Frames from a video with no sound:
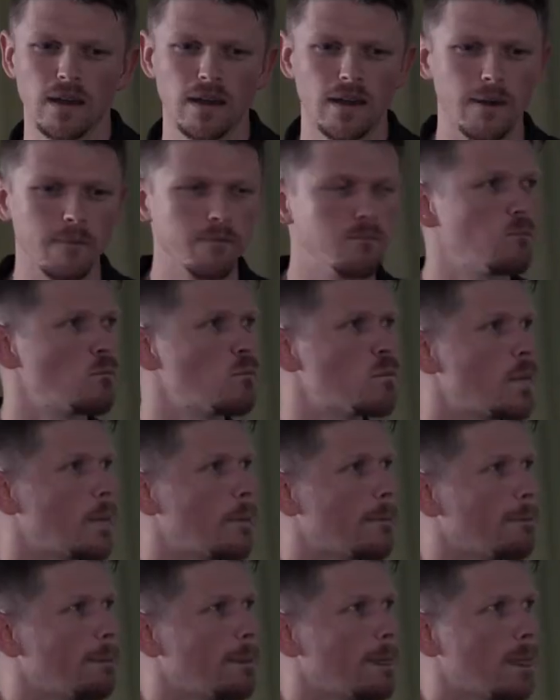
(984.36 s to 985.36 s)
I
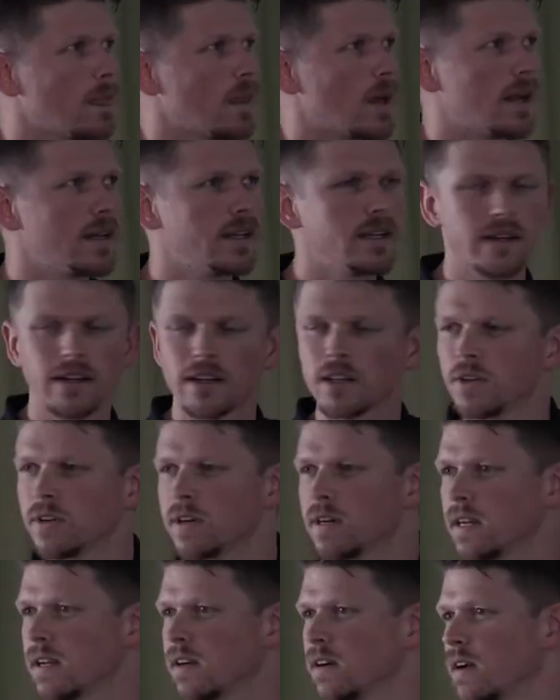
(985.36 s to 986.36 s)
didn't
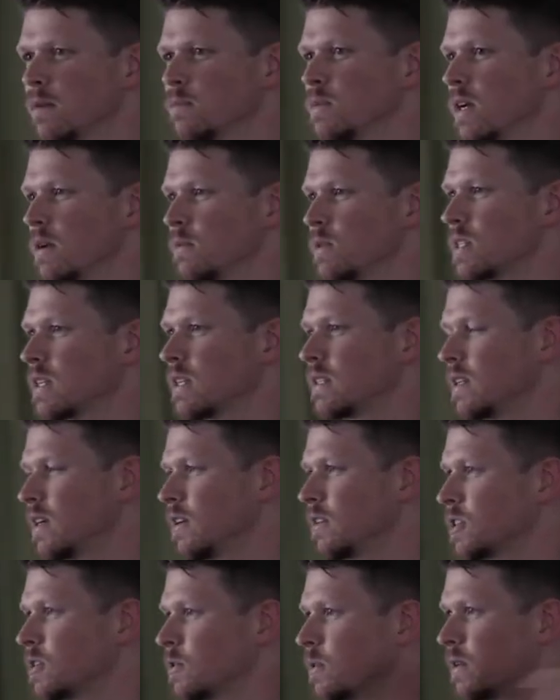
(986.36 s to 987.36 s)
include it in here. I'm just going to
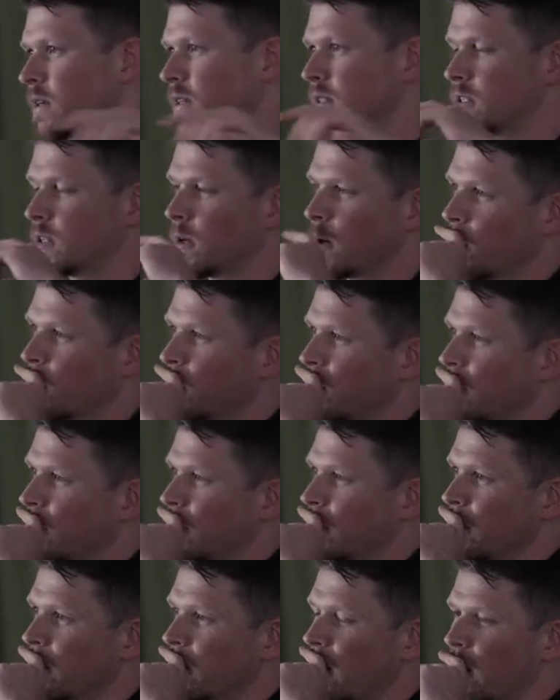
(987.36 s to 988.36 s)
tell the story. So
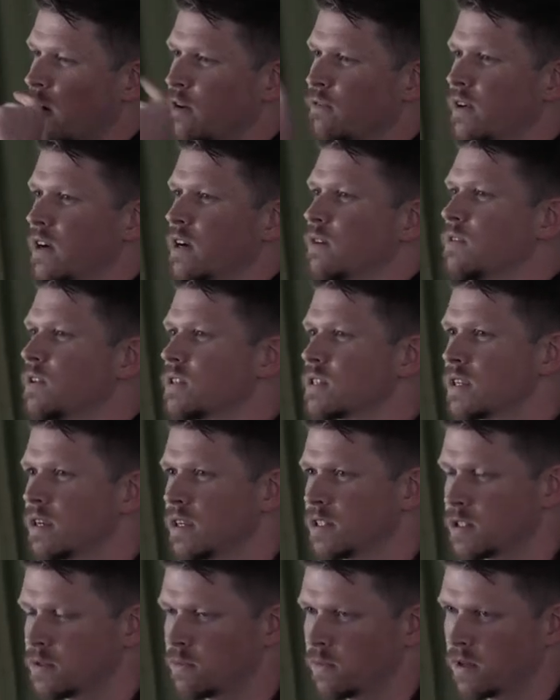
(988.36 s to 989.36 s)
our very first
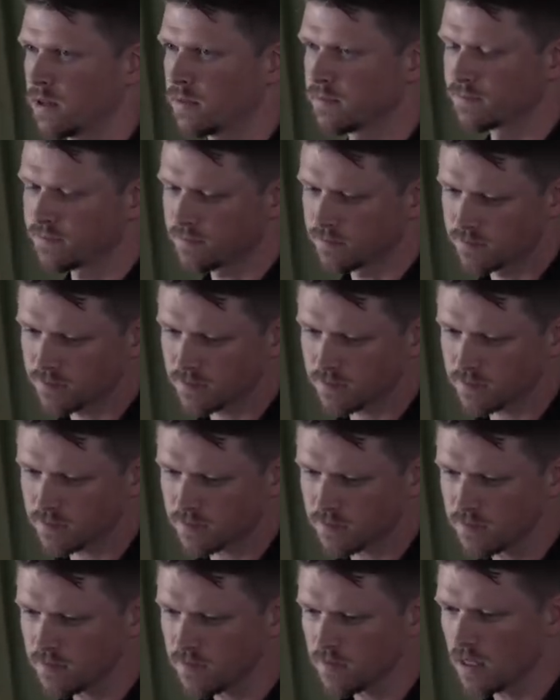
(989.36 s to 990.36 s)
customer
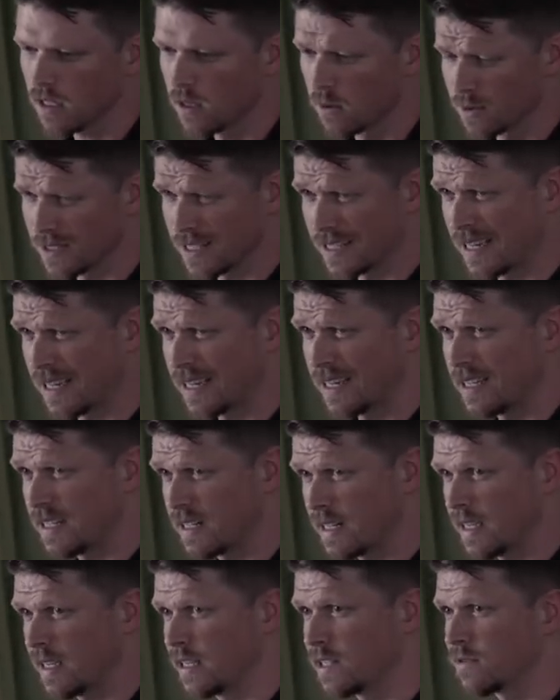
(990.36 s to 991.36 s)
was a guy
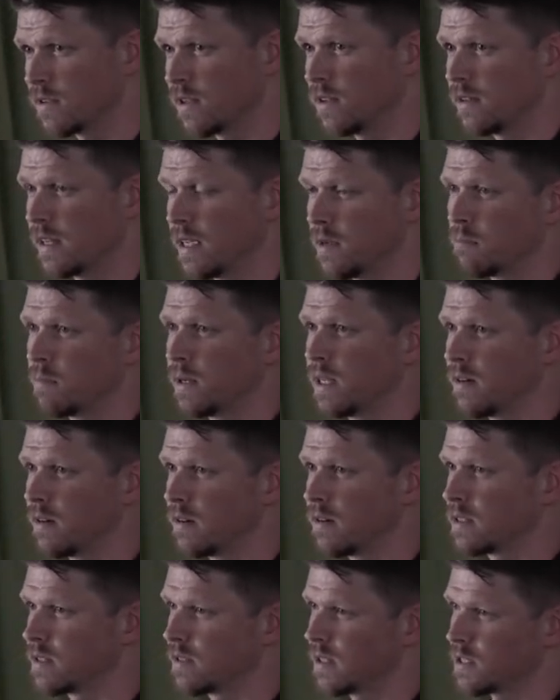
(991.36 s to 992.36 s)
in Gainesville named
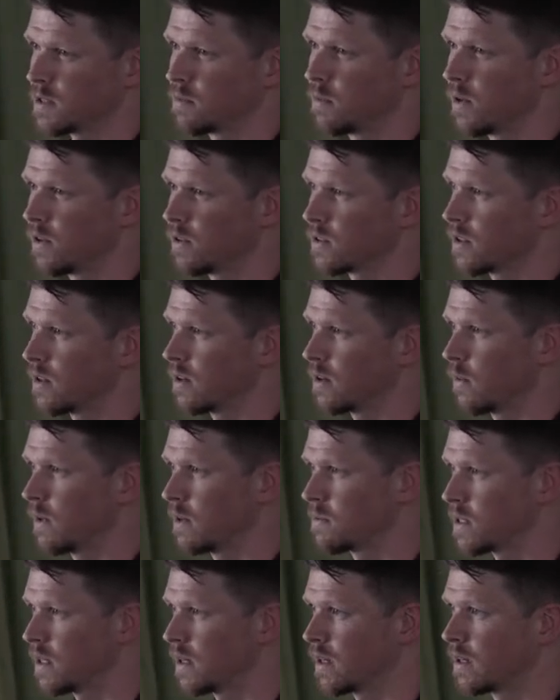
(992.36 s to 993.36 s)
Peter. His testimonial is on our
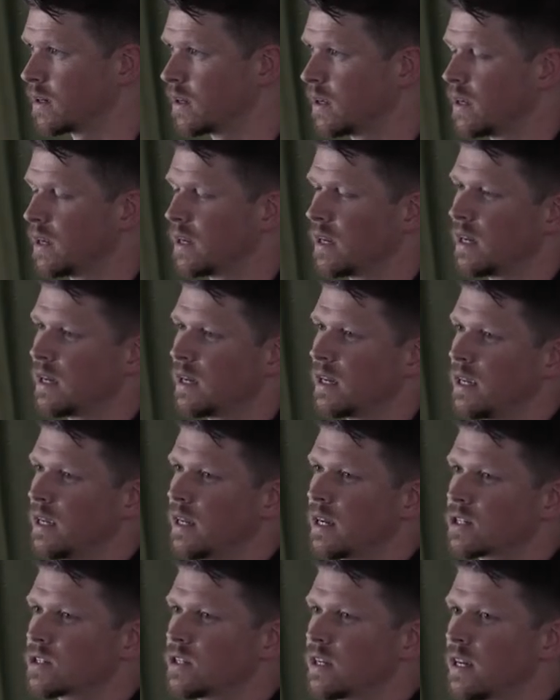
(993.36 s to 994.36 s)
website.
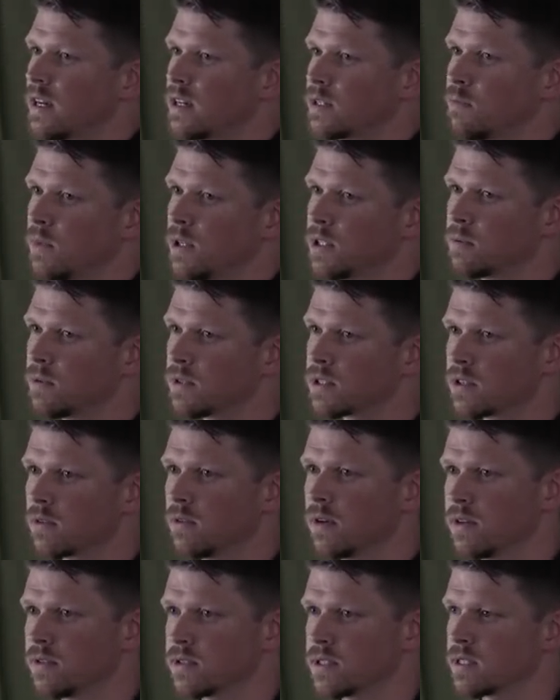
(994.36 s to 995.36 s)
He actually has multiple
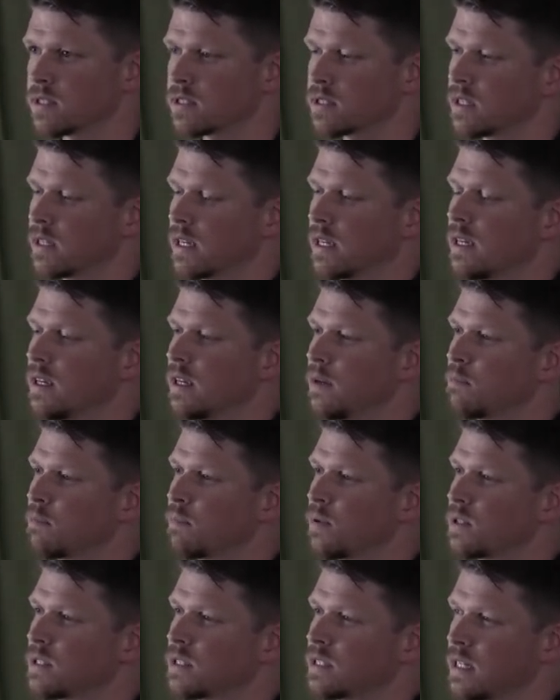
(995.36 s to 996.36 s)
sclerosis. He
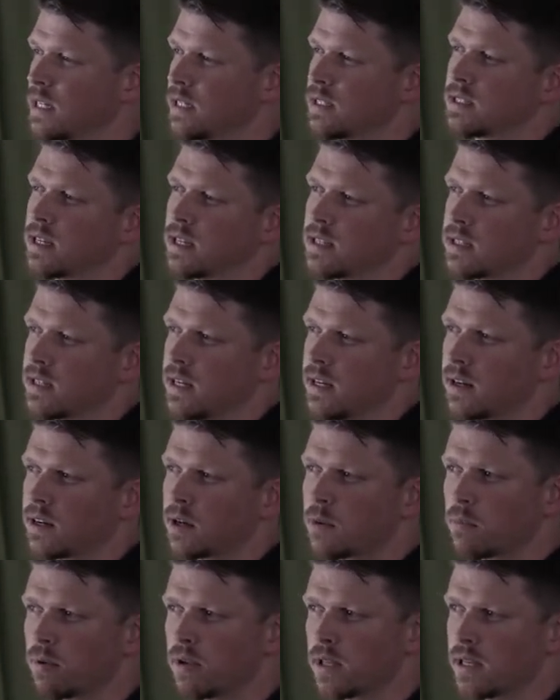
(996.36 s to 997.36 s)
presents as an
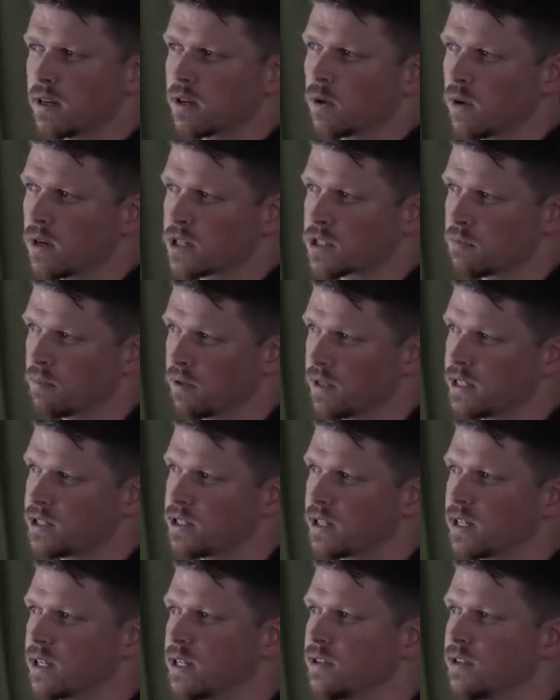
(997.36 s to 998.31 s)
incomplete quadriplegic.